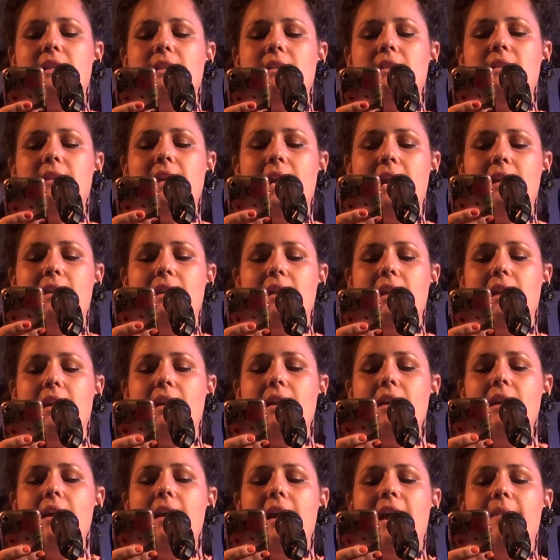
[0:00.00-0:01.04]
and insanity,
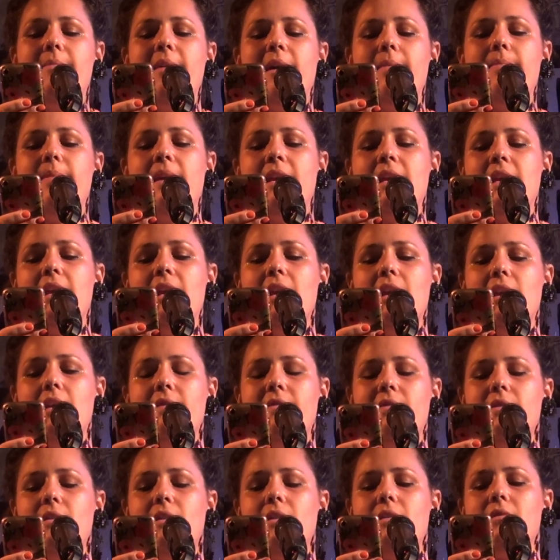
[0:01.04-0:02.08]
about being
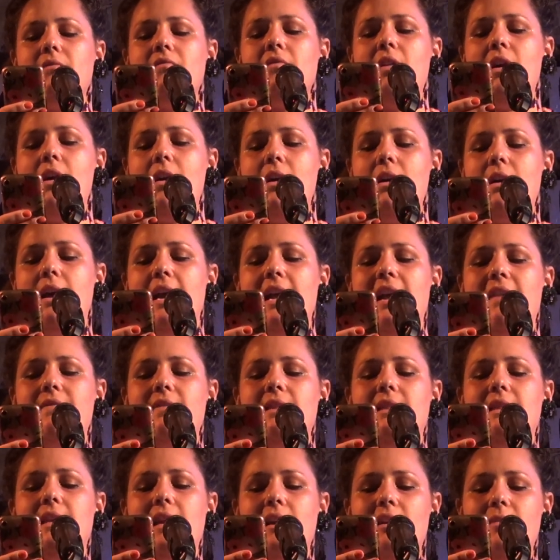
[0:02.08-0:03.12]
evil or wrong. I have a
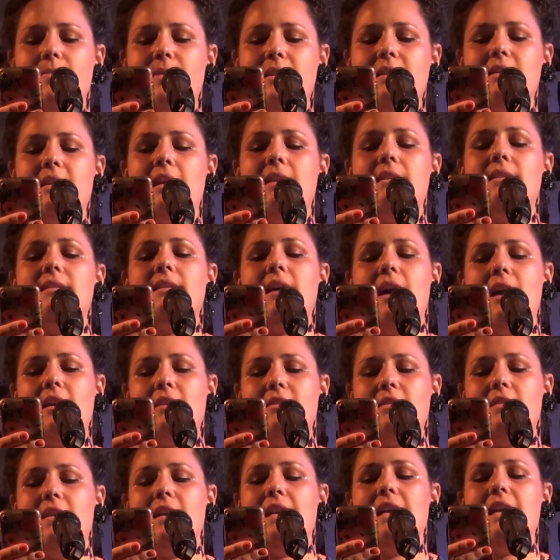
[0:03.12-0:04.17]
therapist and a
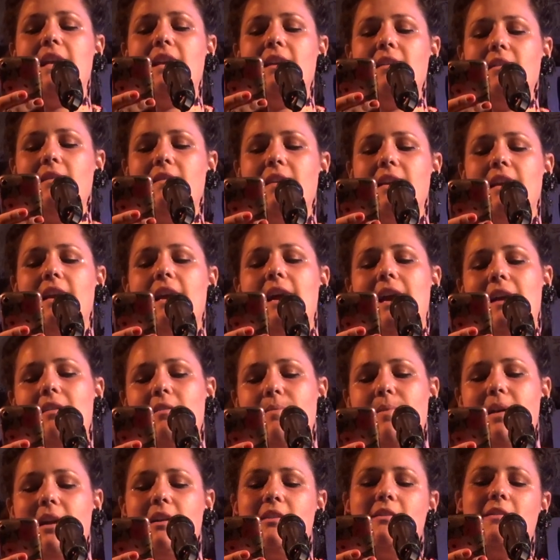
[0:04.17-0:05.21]
doctor and a healer and a
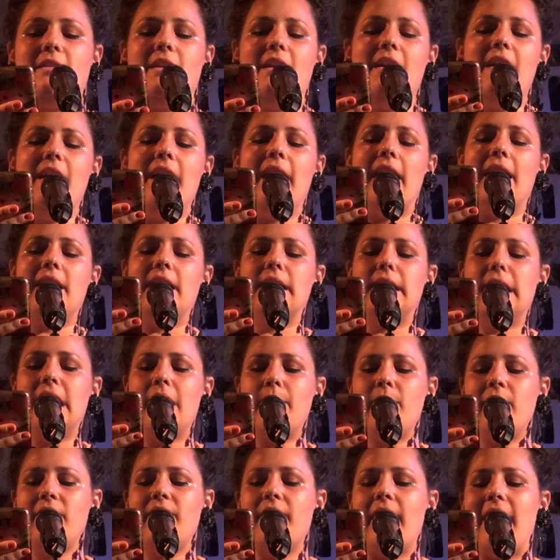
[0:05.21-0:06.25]
chiropractor and a team
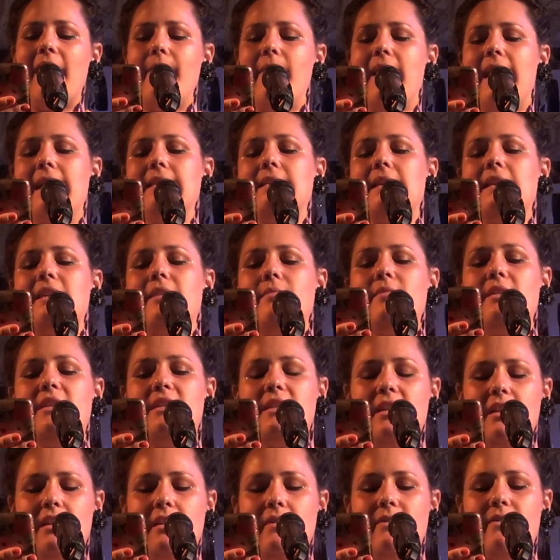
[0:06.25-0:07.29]
of rabbis, and I'm
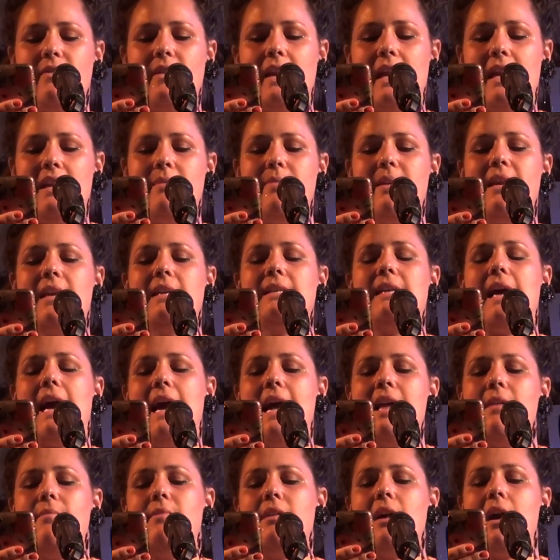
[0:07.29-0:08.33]
still afraid because
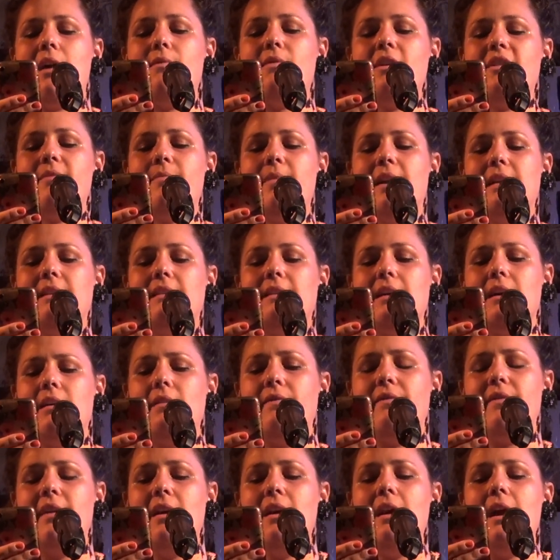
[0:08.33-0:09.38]
I am not with
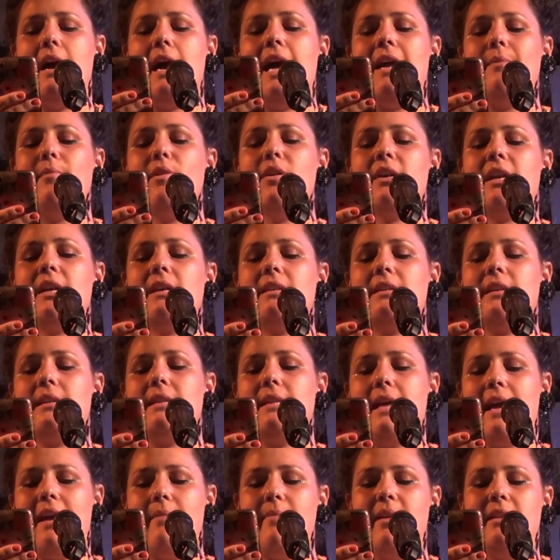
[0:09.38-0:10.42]
myself. I am looking to
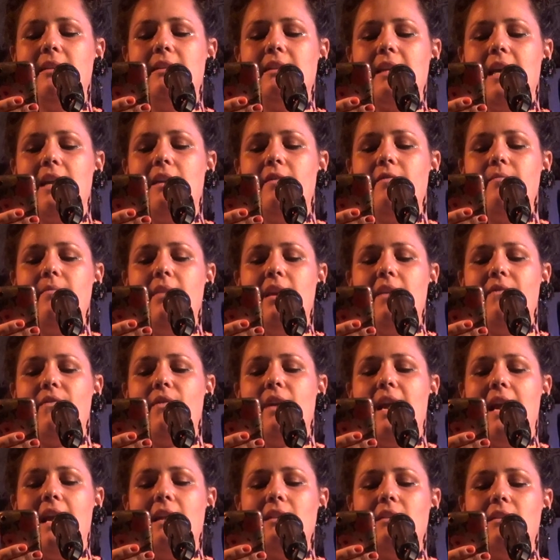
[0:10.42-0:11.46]
them instead of me for
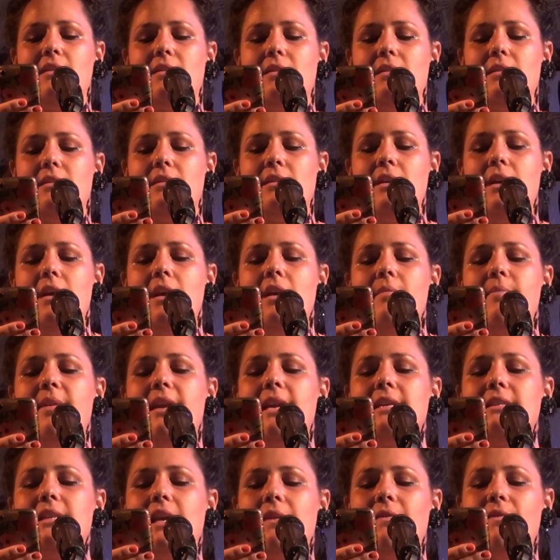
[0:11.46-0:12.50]
answers,
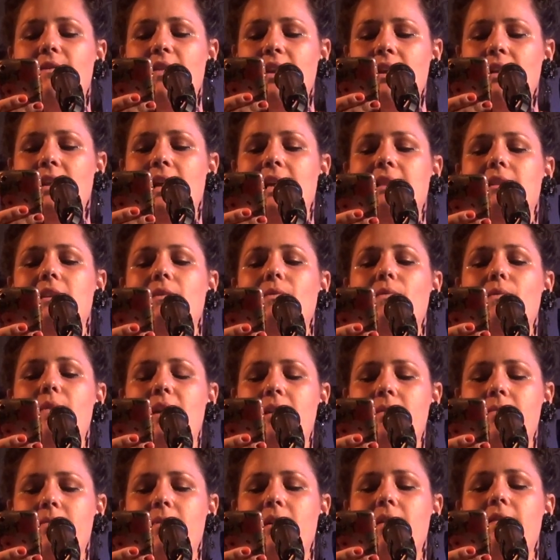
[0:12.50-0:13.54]
because I feel at the
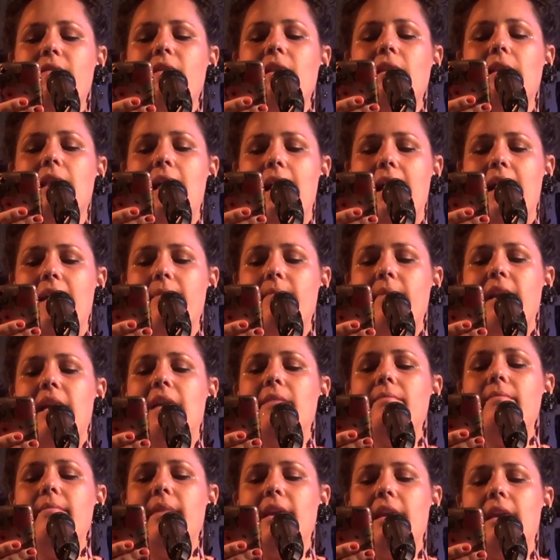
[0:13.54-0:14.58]
whim of the Lyme,
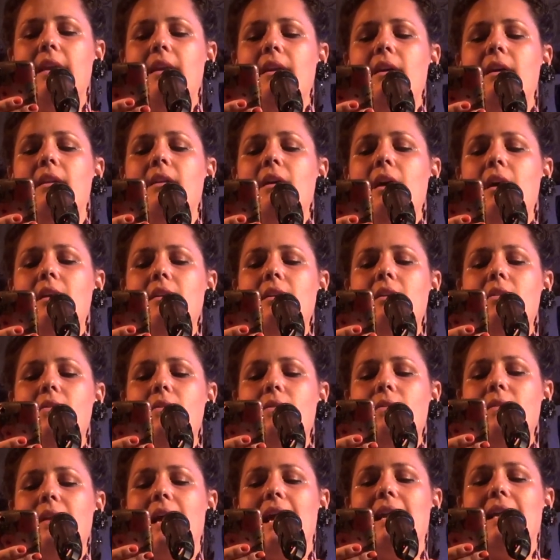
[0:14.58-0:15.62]
in me, an
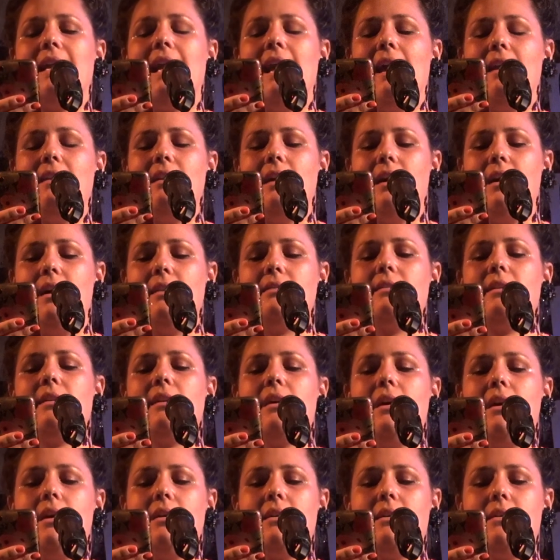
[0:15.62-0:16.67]
unknown I cannot
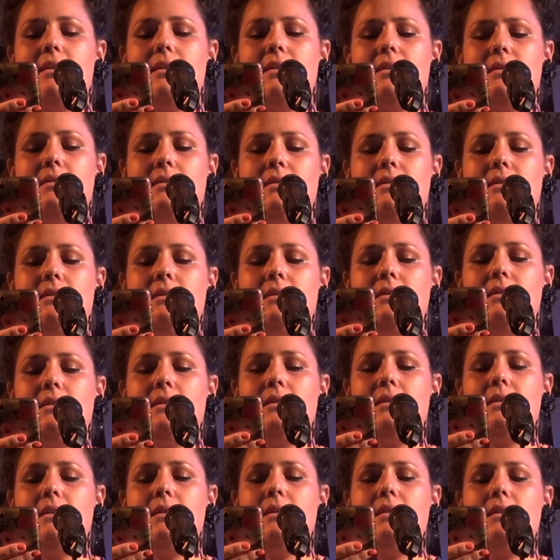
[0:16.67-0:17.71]
conquer.
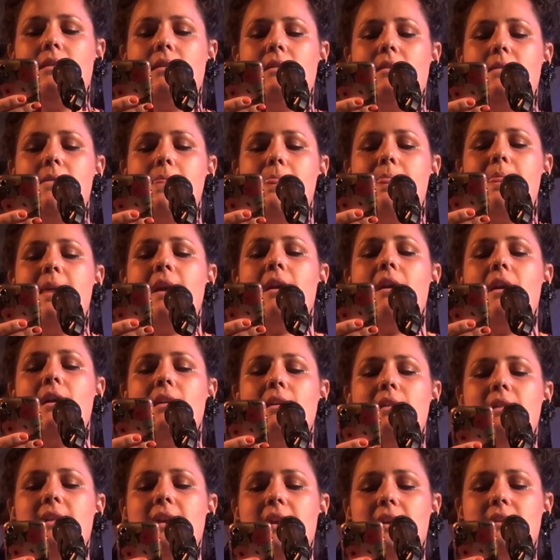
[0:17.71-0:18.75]
There are
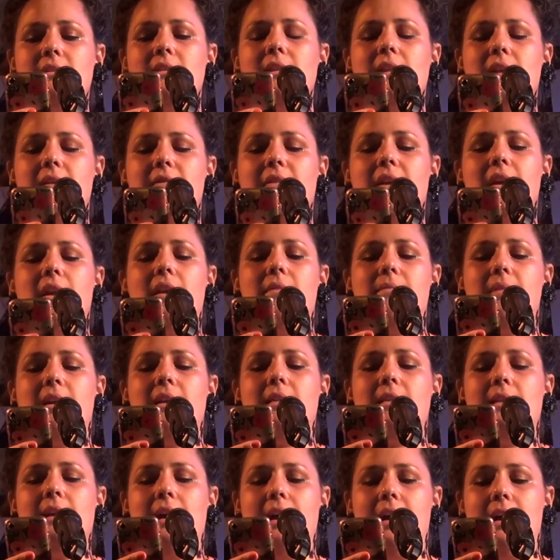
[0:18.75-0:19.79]
things living in my
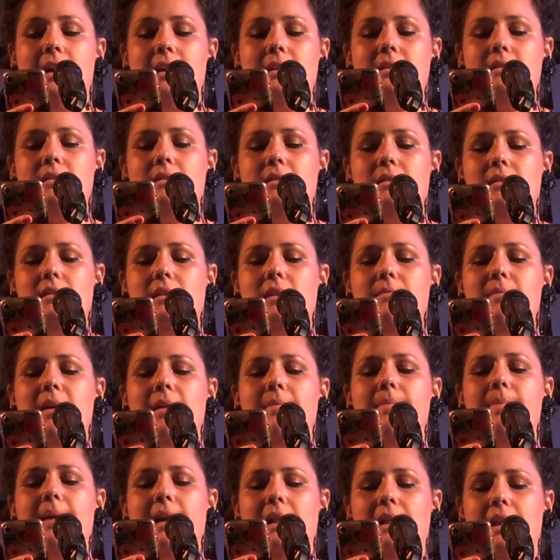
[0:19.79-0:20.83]
thighs, in my
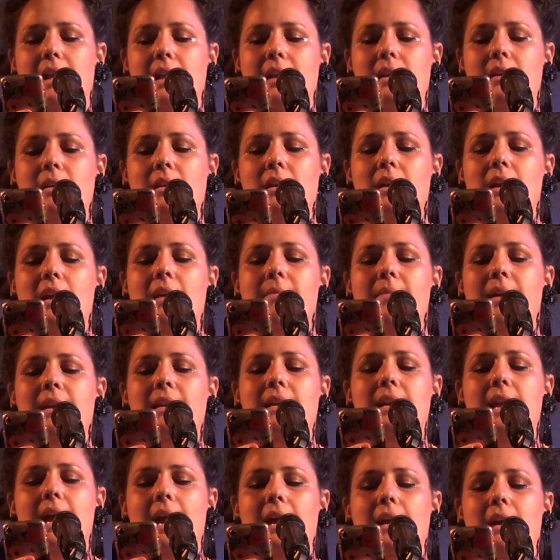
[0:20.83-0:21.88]
belly, in my
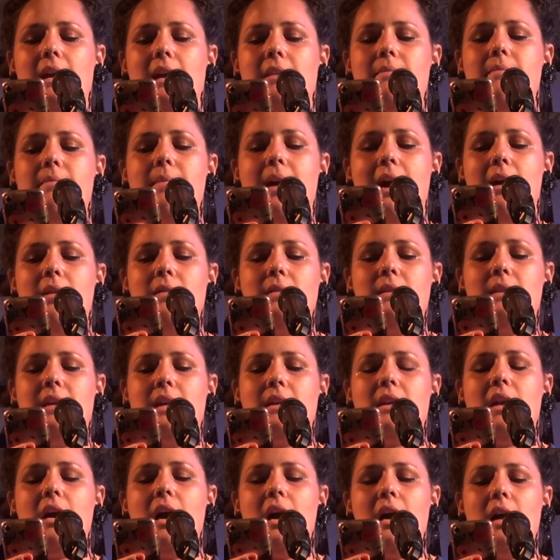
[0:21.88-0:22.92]
neck and mouth
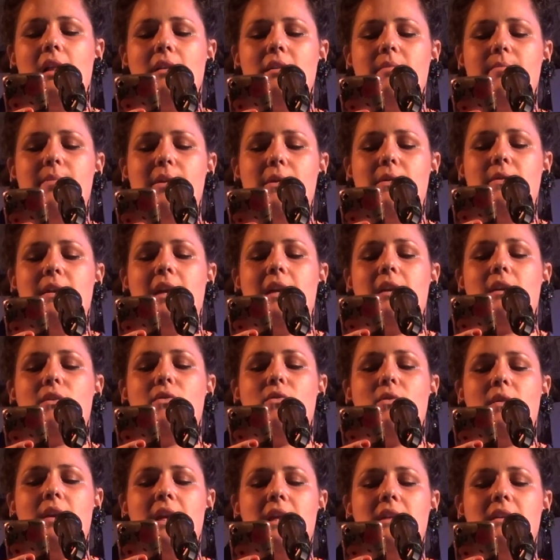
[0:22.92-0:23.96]
and collarbone, and
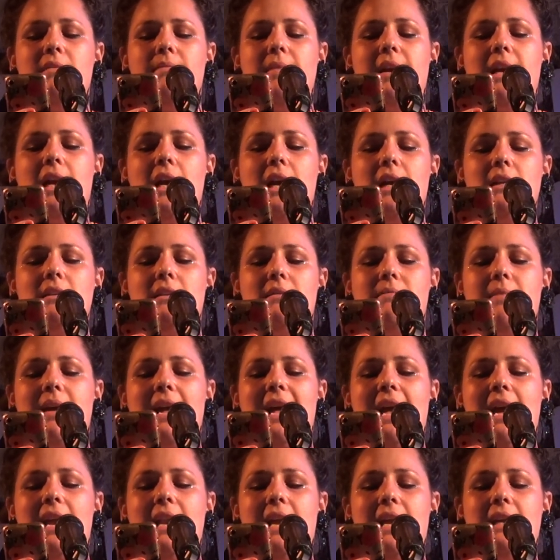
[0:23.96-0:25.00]
according to my cousin, my
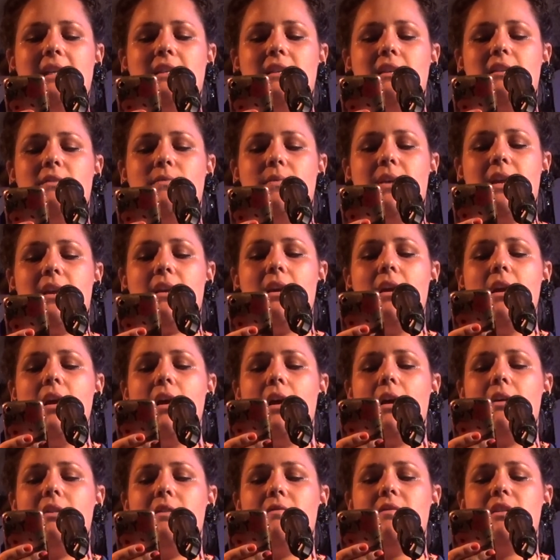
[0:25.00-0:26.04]
headaches this week
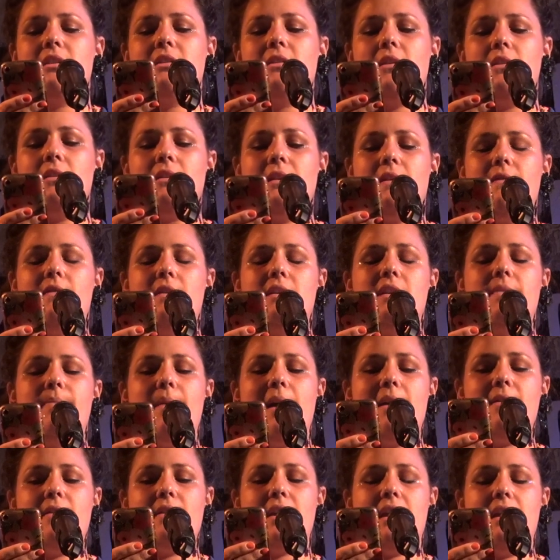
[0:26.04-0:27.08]
are the result of the
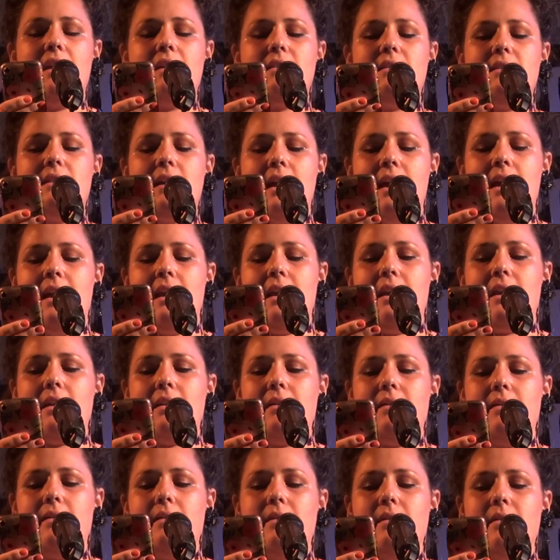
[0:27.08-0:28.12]
spirochetes dying.
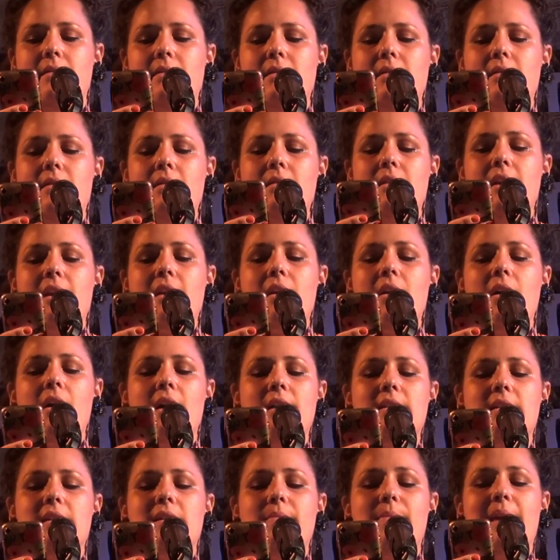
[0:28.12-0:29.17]
It
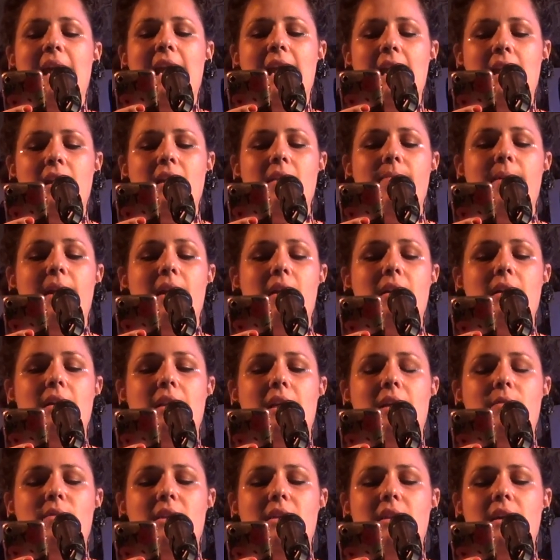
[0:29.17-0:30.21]
causes pain,
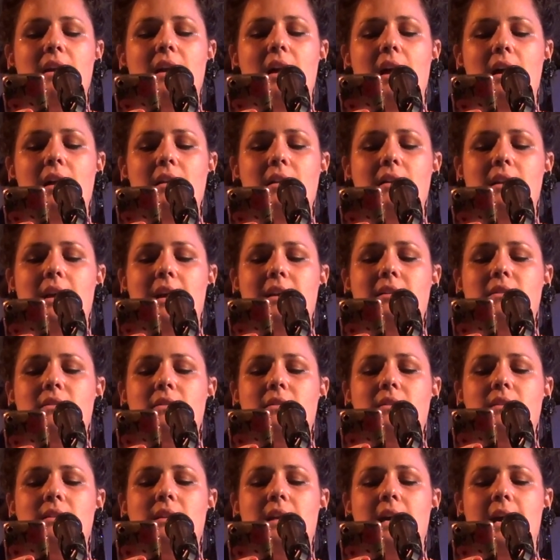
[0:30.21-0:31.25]
apparently, when the
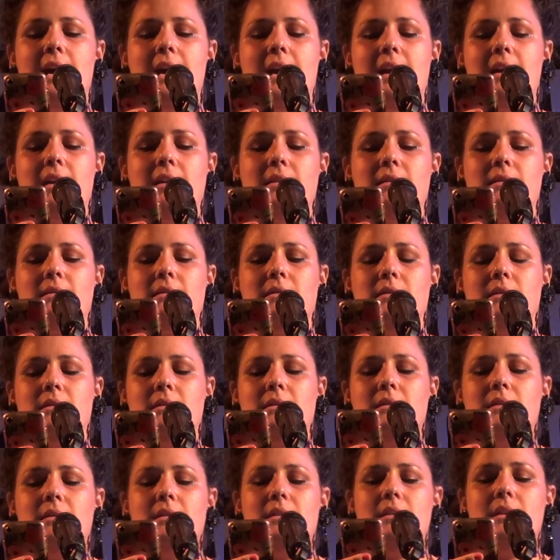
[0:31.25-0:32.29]
colonizers die.
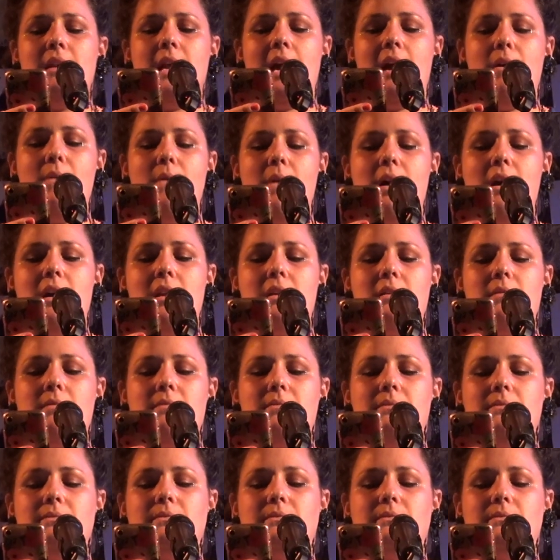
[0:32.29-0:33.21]
Now what?